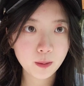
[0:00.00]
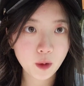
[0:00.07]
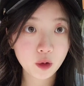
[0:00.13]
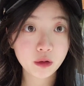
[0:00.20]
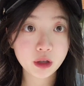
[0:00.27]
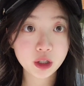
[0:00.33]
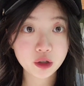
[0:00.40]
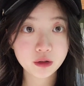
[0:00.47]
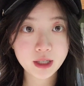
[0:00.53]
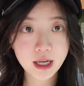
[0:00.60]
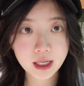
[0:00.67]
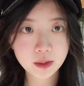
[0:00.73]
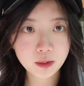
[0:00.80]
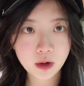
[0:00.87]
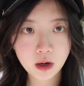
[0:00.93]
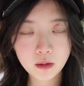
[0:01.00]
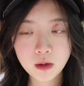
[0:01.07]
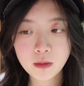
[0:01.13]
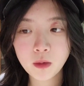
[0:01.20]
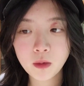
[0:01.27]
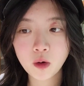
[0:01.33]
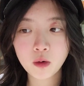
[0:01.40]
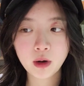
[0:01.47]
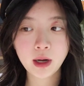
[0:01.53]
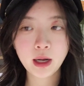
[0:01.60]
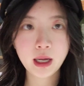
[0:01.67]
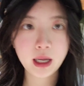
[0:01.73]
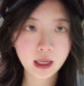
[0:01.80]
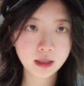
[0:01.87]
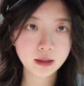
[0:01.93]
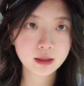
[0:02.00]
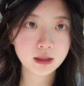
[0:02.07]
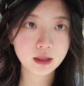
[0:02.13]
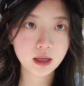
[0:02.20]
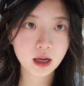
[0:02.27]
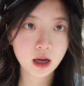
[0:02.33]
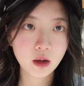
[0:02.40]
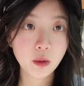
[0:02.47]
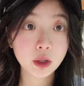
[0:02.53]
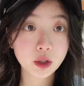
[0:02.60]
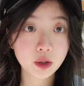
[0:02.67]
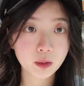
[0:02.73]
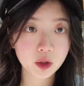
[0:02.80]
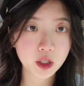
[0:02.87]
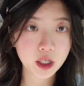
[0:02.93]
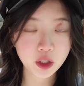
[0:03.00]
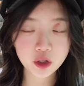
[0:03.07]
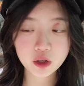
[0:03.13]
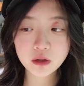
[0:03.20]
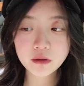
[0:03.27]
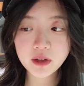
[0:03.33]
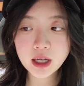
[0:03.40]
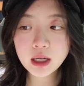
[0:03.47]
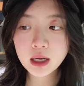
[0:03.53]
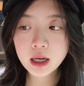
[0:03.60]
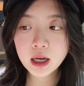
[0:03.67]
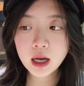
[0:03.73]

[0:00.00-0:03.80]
original text problem or his interpretation of it.